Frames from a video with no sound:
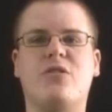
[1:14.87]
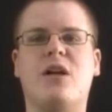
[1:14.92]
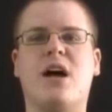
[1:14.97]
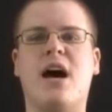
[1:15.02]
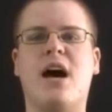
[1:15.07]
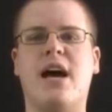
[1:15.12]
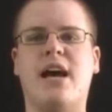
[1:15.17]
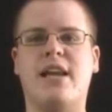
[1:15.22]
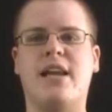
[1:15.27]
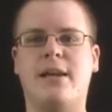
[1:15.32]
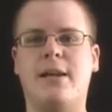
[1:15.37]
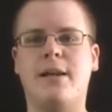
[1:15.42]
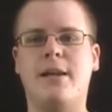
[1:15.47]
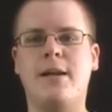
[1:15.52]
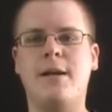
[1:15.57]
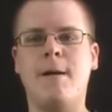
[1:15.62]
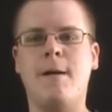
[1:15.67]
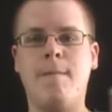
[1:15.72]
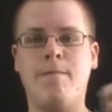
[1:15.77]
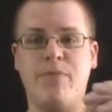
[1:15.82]
line,
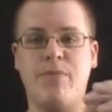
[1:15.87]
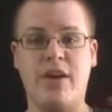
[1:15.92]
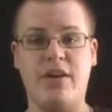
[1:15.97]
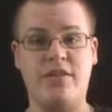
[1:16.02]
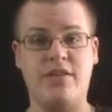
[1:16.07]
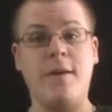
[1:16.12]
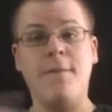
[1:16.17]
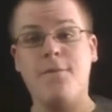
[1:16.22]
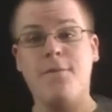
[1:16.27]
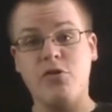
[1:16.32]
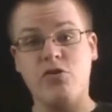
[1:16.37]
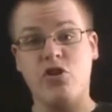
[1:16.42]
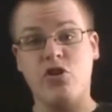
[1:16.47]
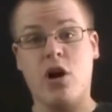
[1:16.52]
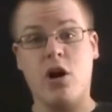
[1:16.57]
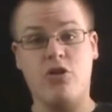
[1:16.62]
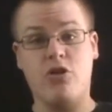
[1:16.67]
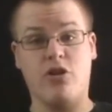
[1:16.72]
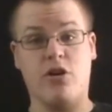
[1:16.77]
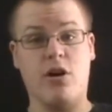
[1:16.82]
except for
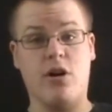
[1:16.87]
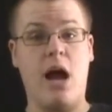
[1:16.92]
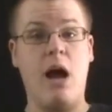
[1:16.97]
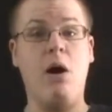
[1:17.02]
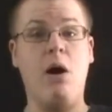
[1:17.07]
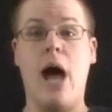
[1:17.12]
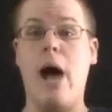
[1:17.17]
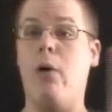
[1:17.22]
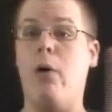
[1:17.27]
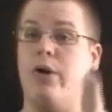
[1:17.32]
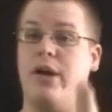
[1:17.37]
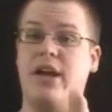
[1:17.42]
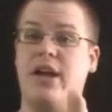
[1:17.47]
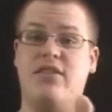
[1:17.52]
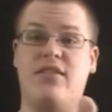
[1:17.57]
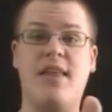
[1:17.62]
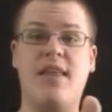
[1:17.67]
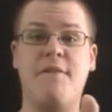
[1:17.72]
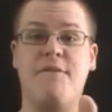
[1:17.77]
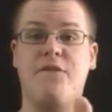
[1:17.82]
Jar Jar, I'll, I'll get
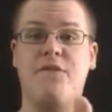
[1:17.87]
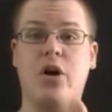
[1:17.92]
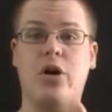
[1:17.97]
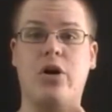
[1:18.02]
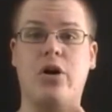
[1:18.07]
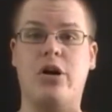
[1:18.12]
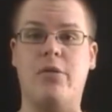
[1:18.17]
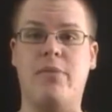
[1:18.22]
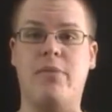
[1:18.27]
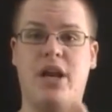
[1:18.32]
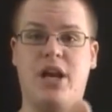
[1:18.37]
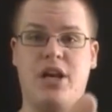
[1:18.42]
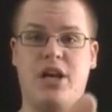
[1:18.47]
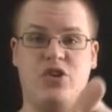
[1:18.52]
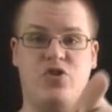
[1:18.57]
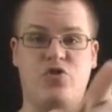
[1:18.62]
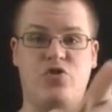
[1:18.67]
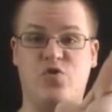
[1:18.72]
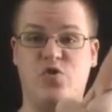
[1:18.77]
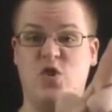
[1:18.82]
to that fucker in a
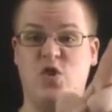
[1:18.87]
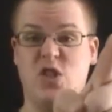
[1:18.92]
minute.